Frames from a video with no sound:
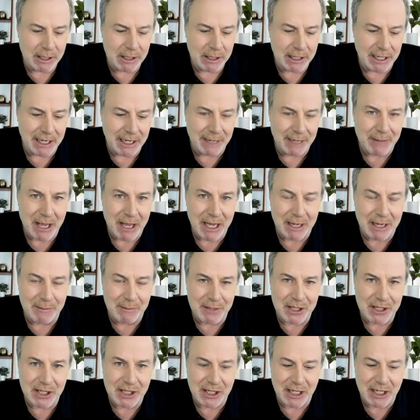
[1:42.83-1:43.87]

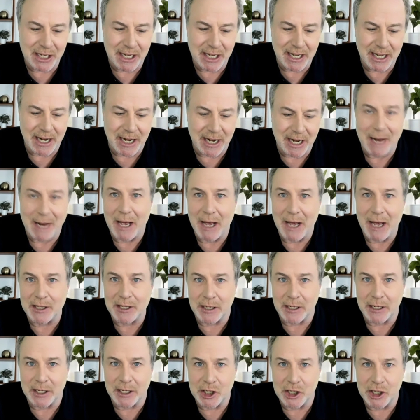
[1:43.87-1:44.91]
AMC and IMAX
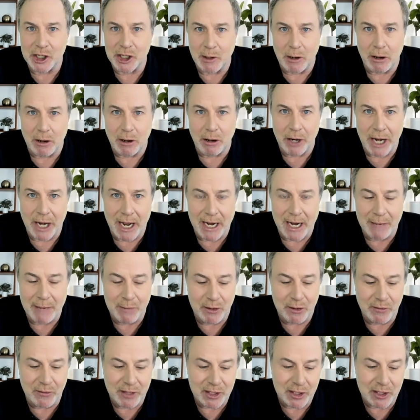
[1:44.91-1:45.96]
are going to show all nine
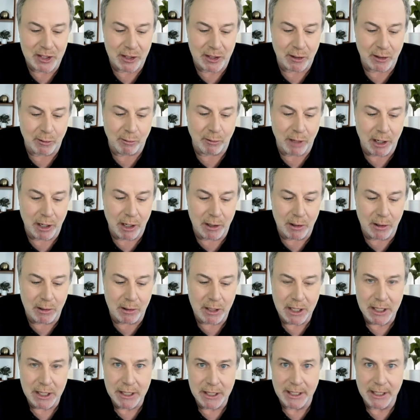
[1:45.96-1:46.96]
movies in a row.